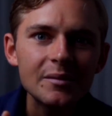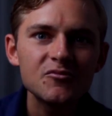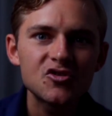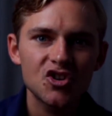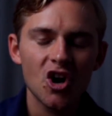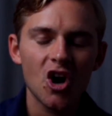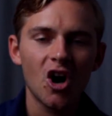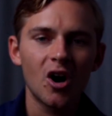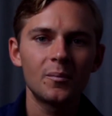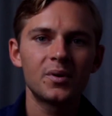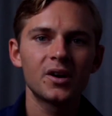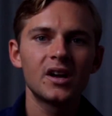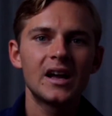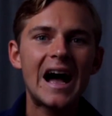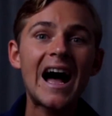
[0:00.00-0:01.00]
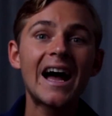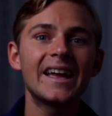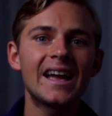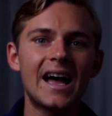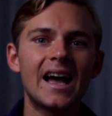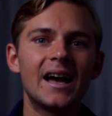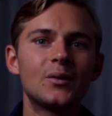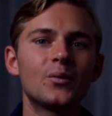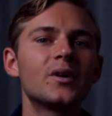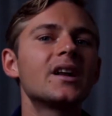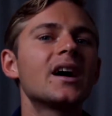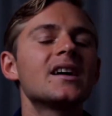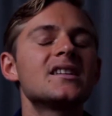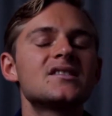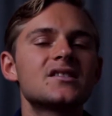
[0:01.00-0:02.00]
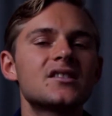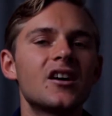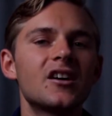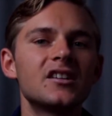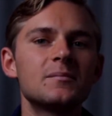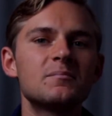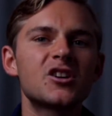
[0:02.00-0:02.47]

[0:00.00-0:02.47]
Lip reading: job I had when I studied,